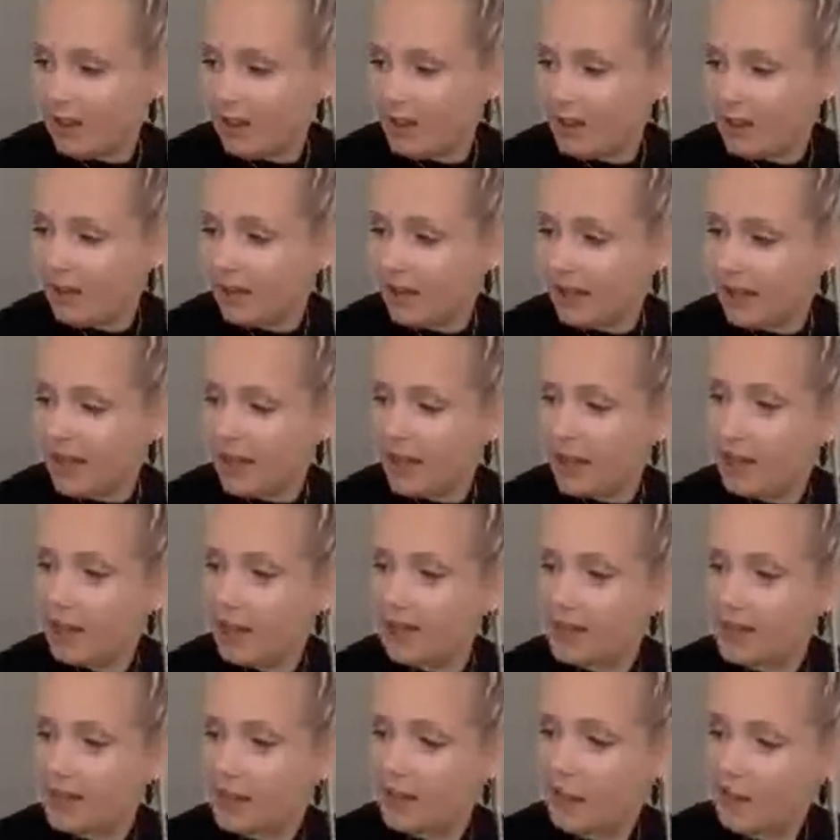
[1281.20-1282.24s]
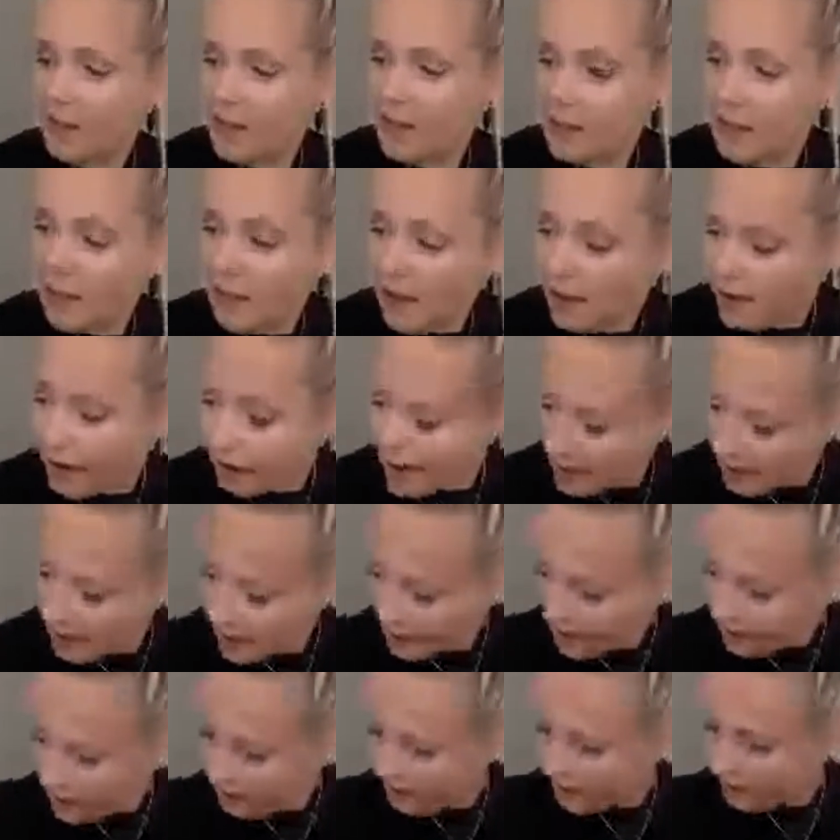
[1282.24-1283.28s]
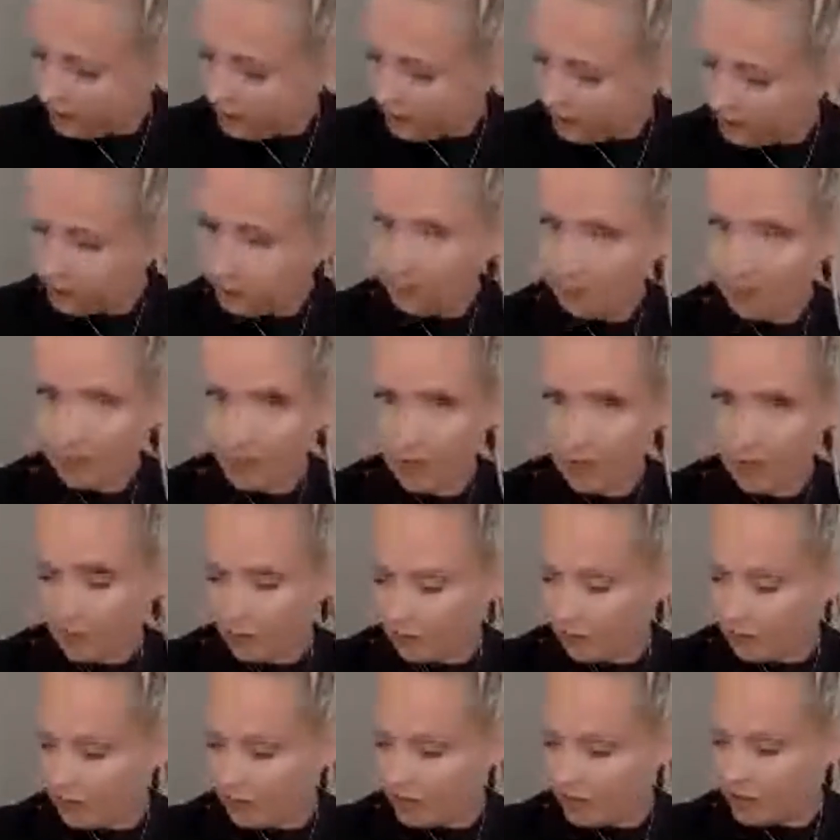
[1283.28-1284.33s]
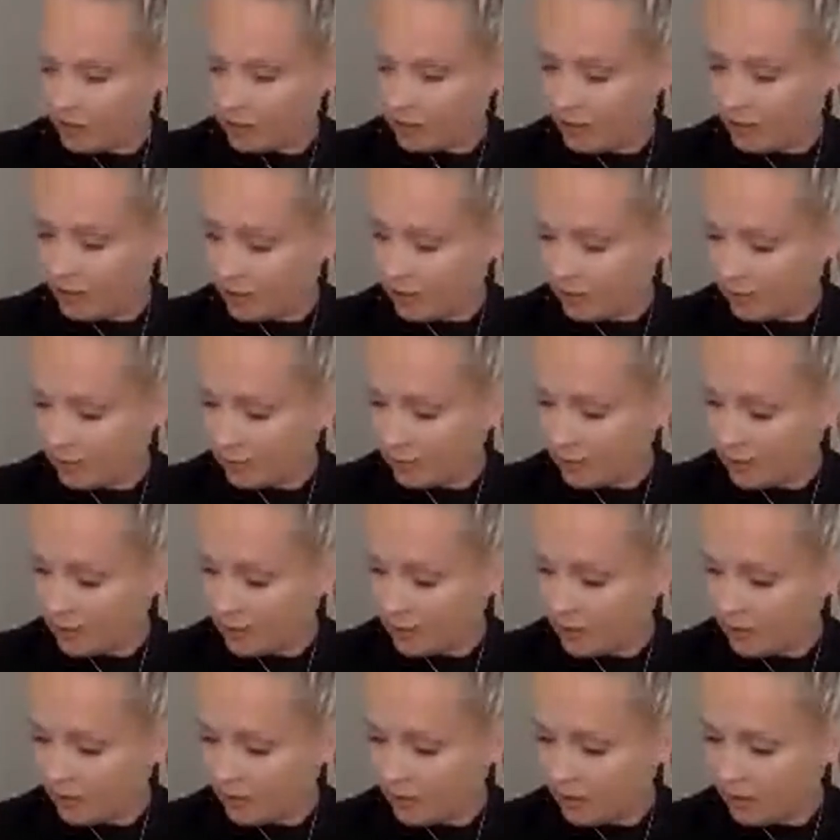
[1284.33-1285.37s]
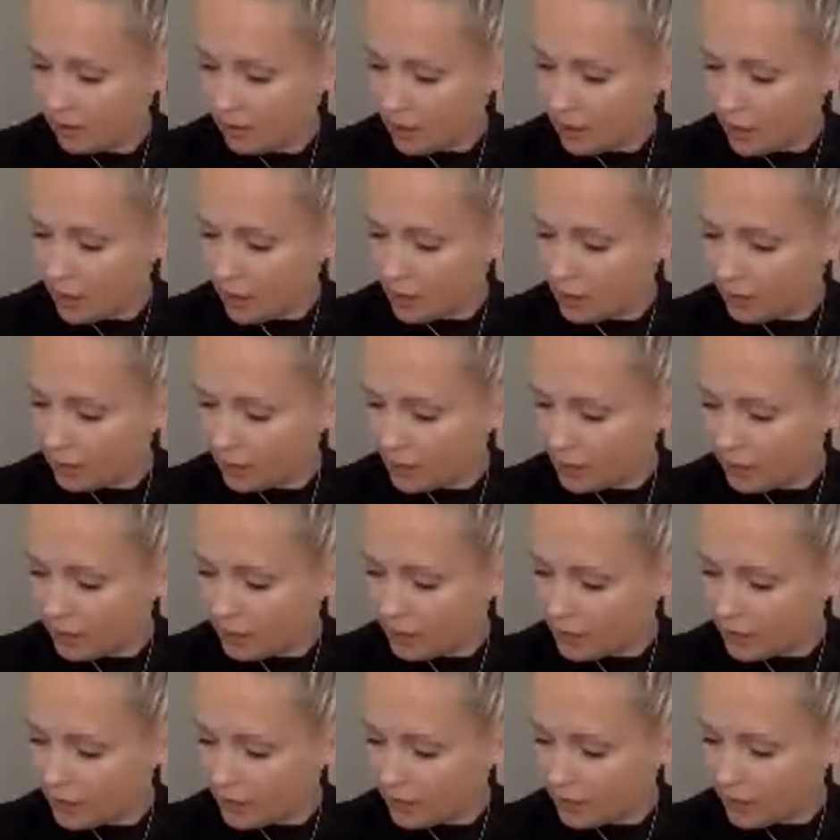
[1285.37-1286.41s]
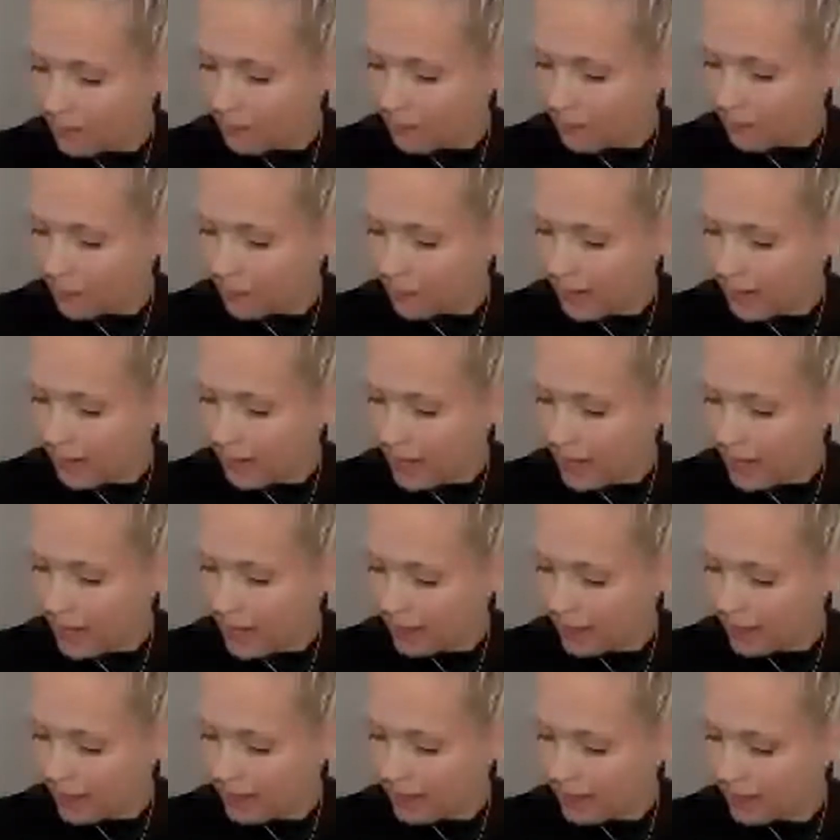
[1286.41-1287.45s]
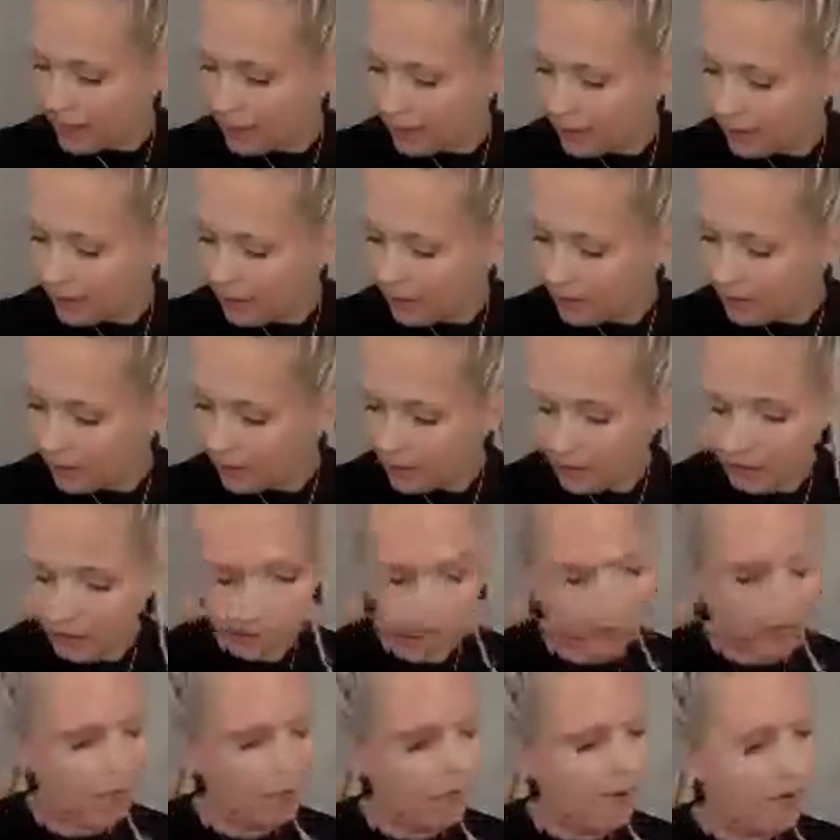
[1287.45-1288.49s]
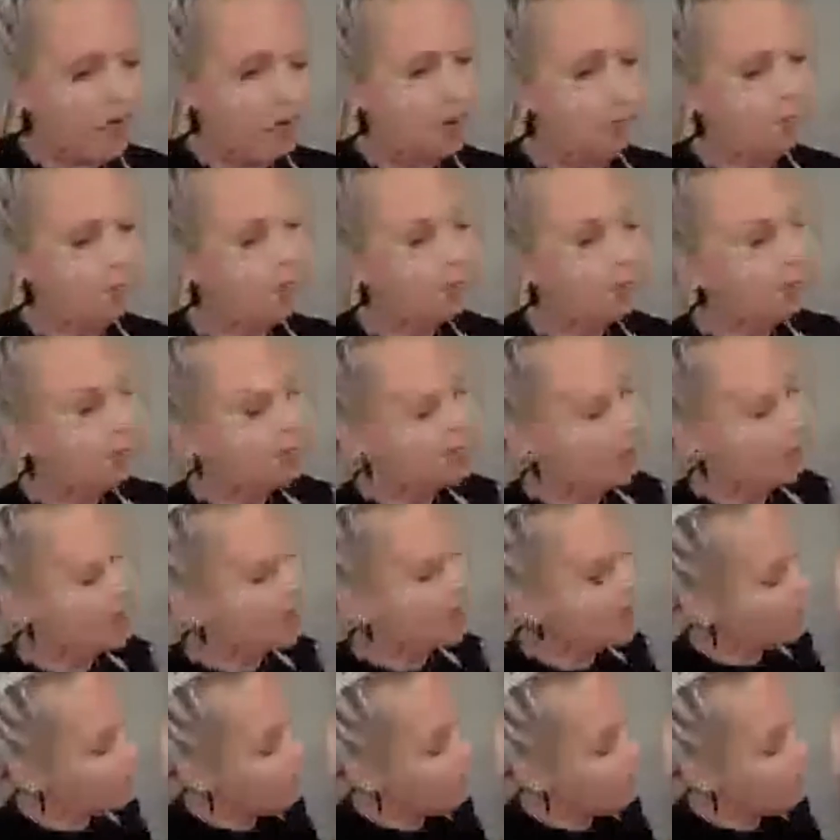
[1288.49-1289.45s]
Okay, so an eye goes, I'm gonna take some black and put an eye